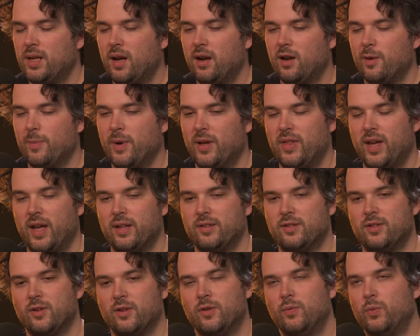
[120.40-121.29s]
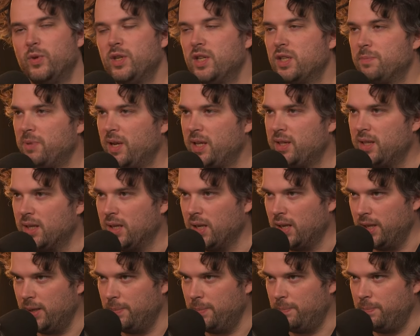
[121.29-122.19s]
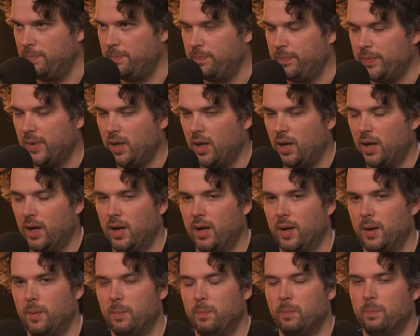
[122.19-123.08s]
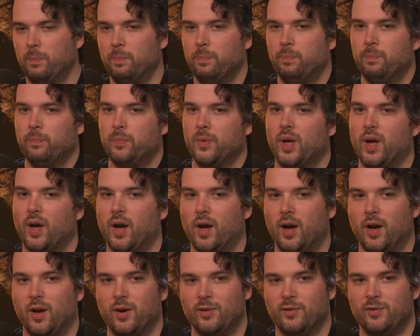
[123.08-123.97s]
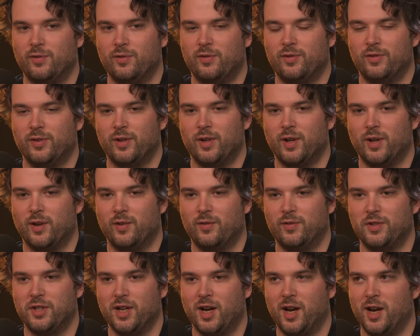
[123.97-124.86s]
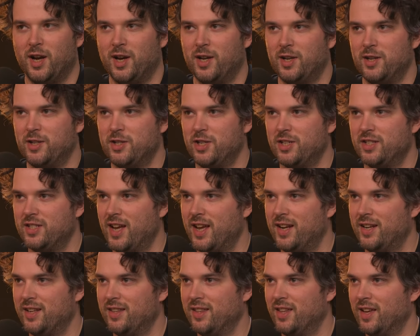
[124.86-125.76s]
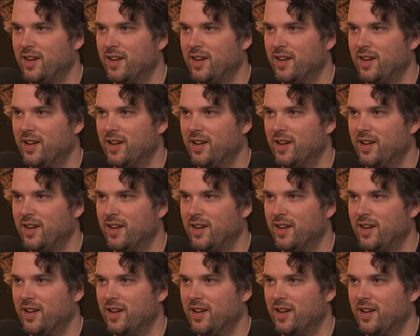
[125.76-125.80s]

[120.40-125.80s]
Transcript: talk about that. So we just played the clip um, of of Dawn. She's standing